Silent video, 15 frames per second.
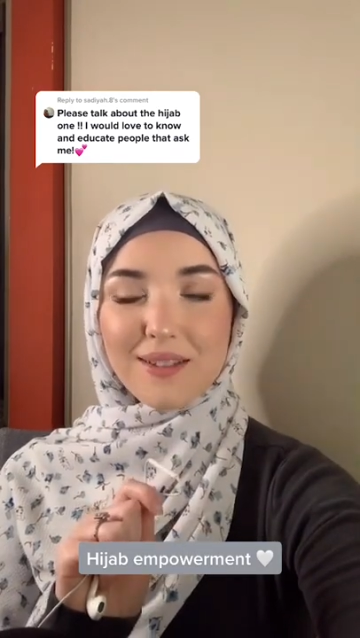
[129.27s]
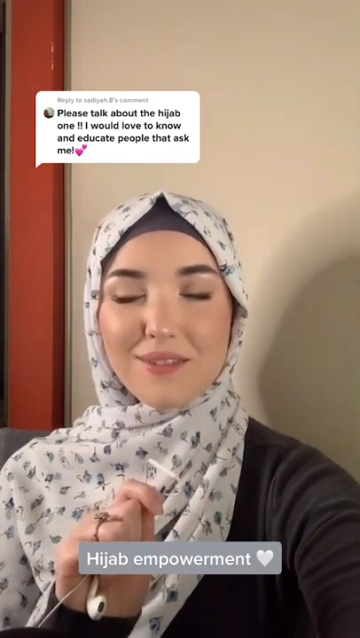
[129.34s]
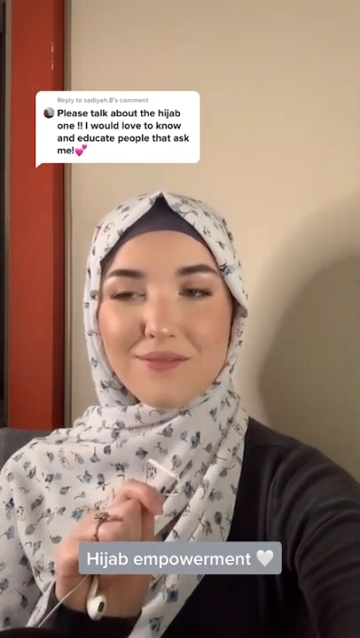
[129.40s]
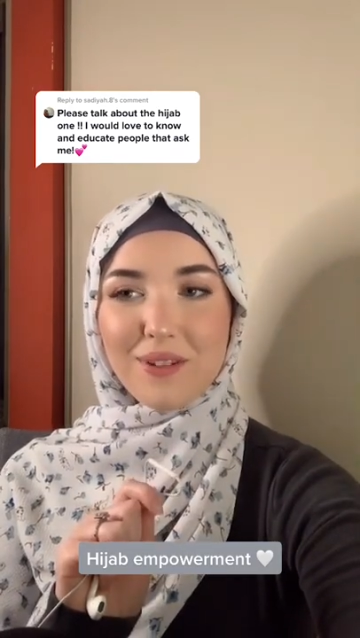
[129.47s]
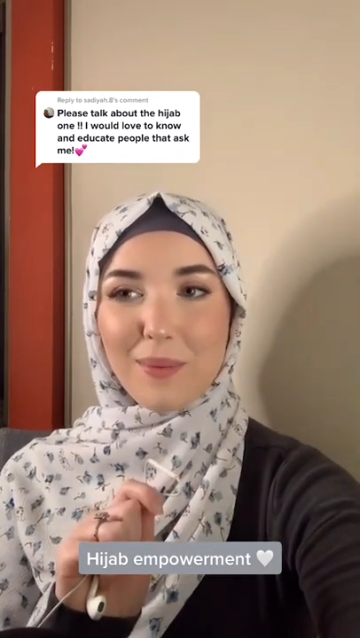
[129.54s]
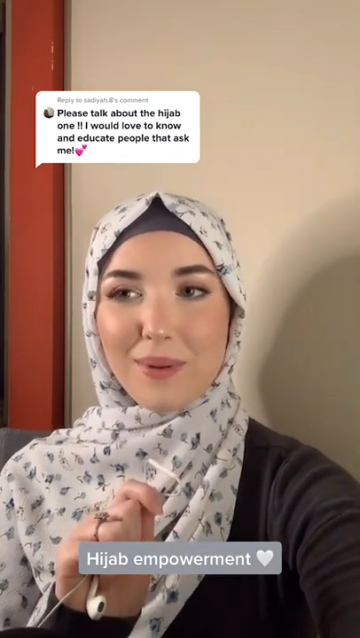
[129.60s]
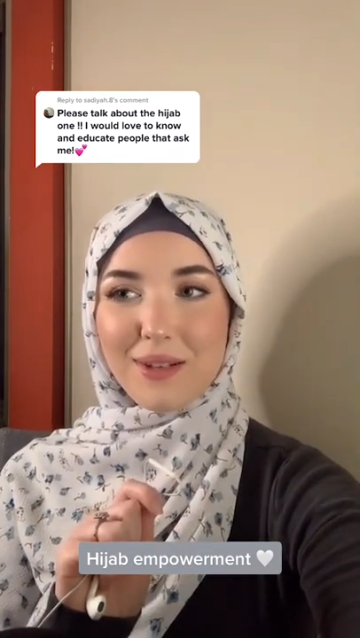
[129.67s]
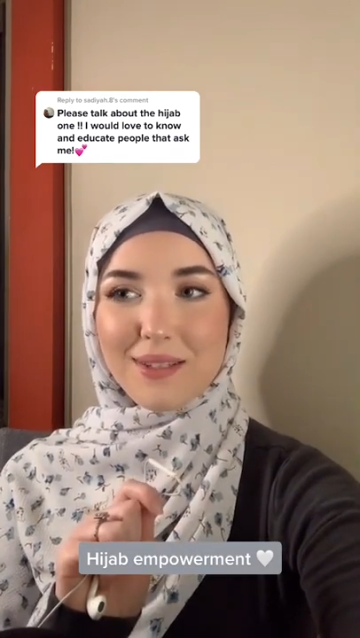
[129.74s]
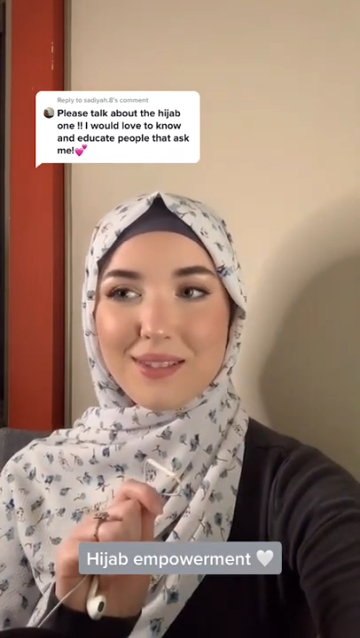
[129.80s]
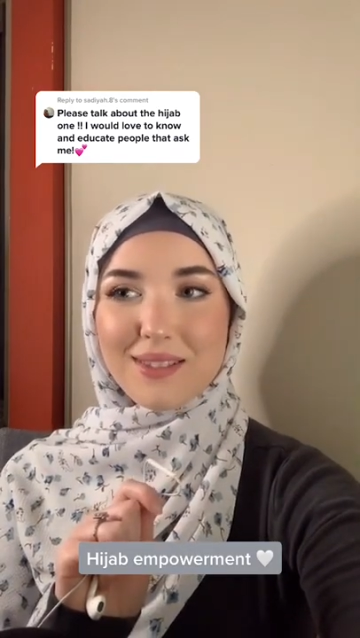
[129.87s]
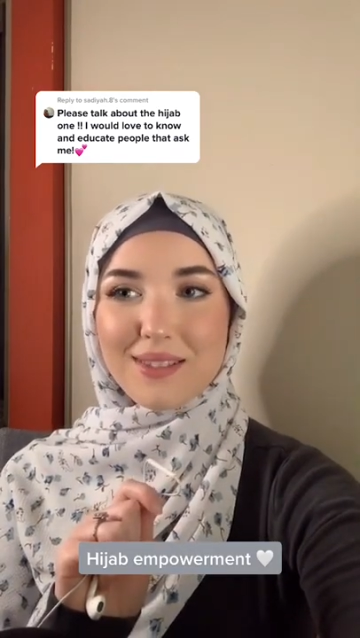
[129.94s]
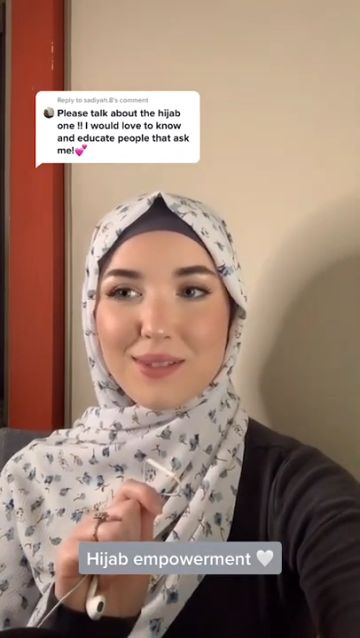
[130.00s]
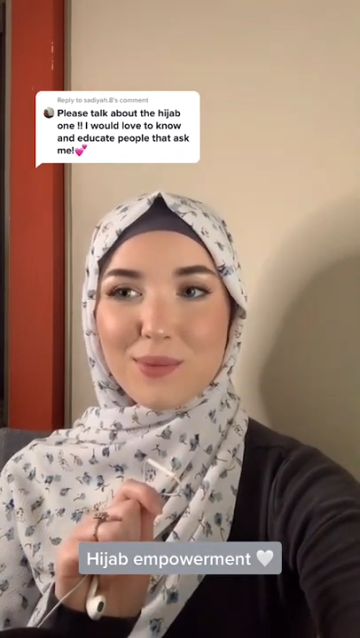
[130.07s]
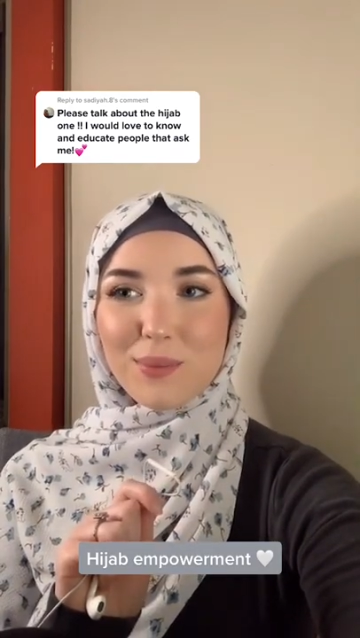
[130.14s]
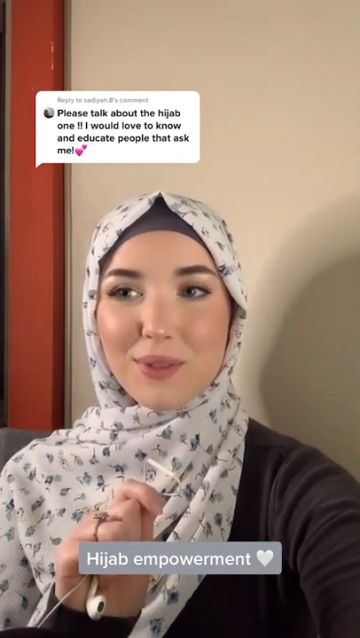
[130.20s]

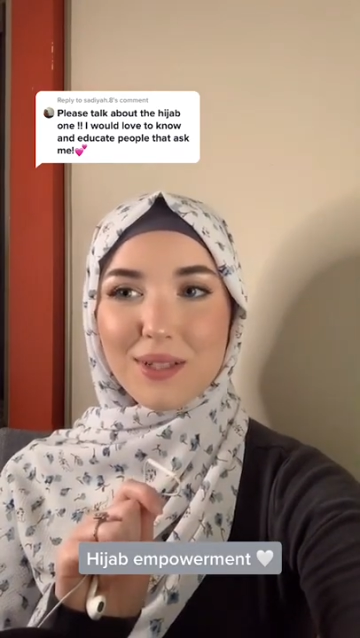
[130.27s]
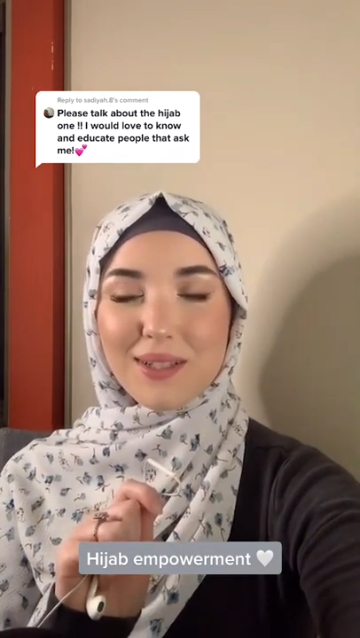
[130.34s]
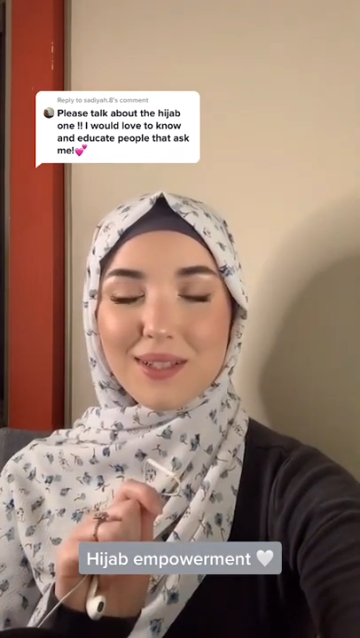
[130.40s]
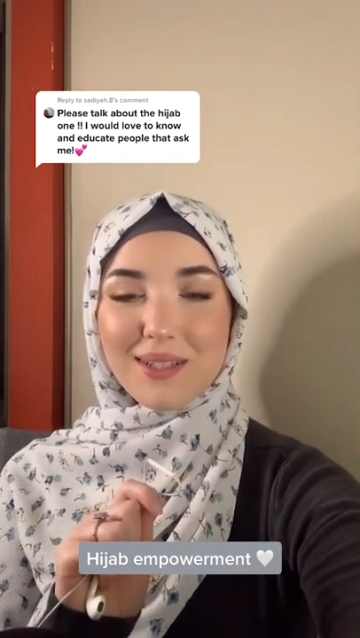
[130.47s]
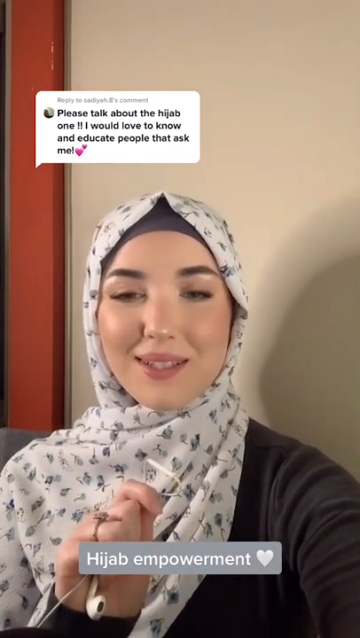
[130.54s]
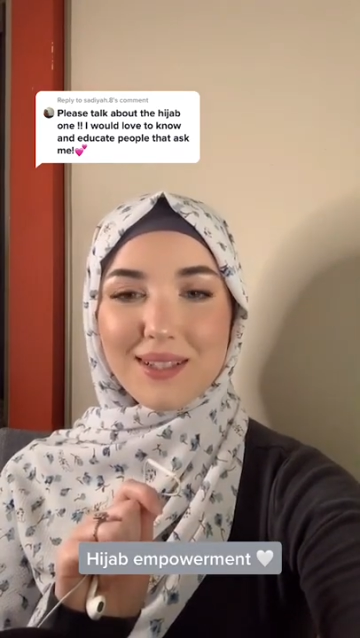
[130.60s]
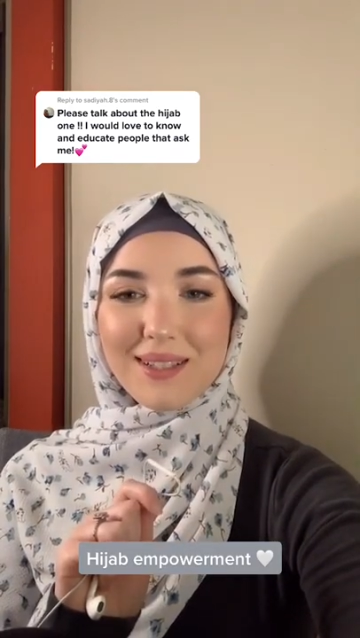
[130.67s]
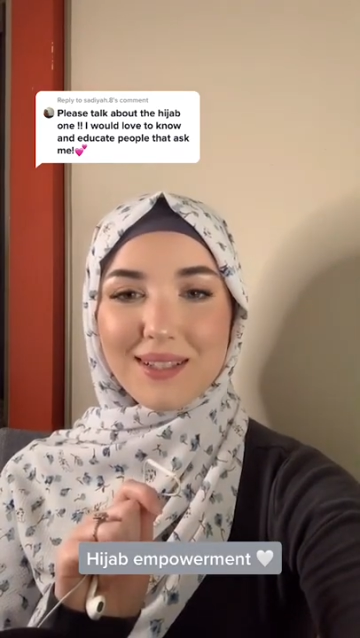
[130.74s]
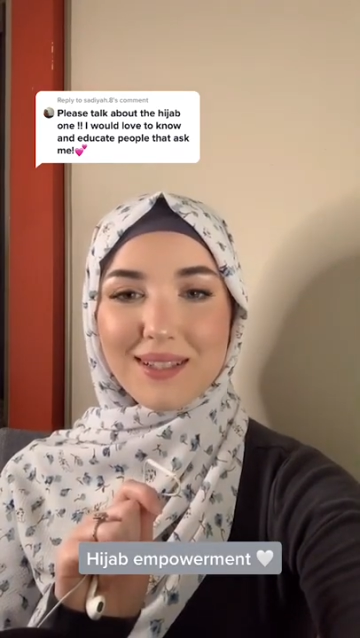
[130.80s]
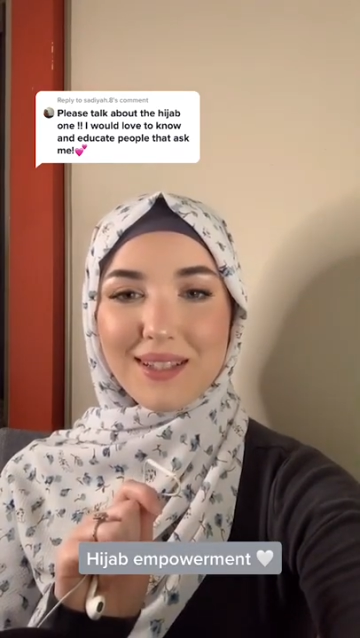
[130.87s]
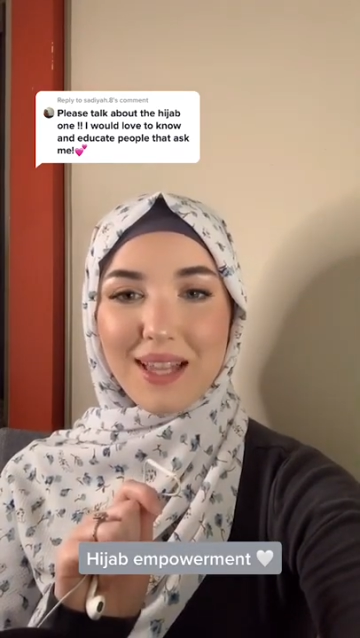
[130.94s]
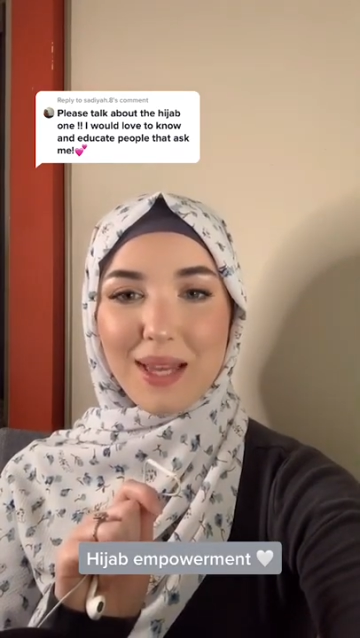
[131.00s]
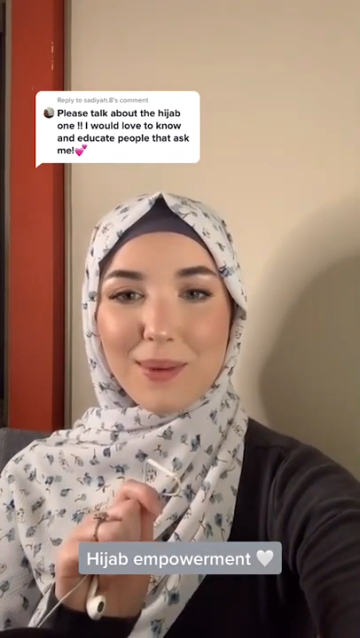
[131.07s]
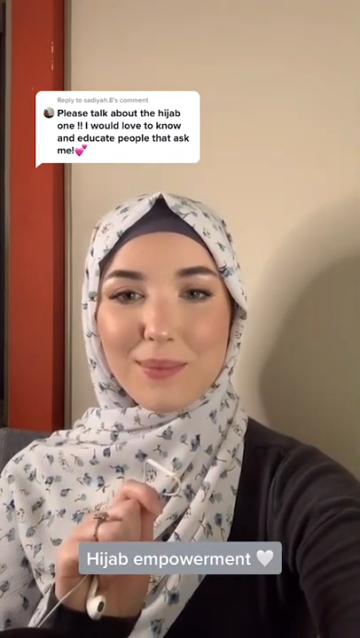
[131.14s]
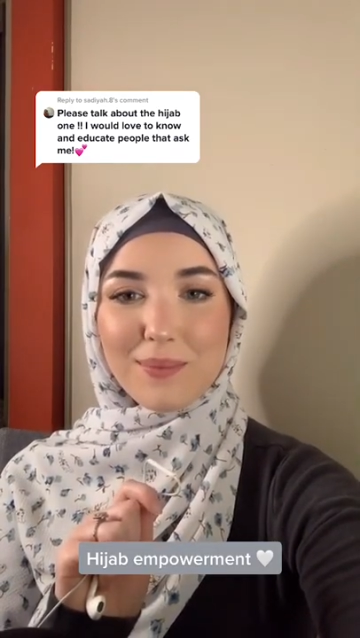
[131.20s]
Feminists will
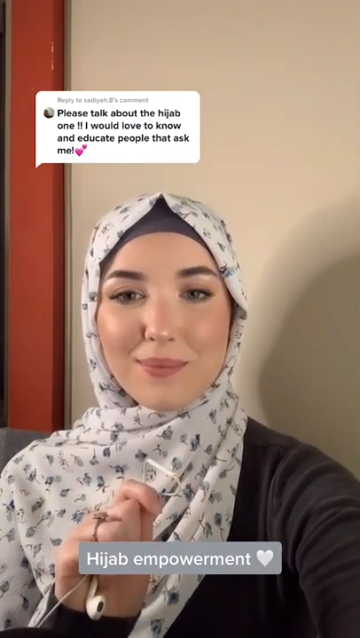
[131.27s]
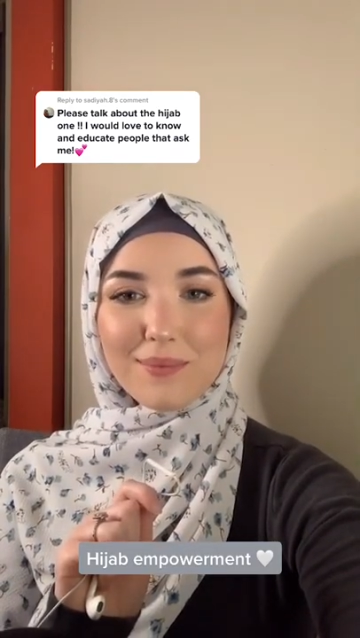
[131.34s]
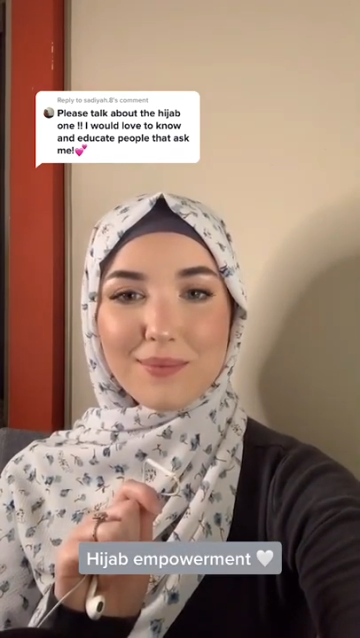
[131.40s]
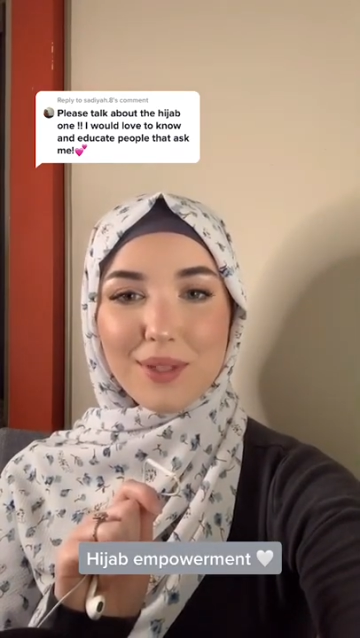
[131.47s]
claim,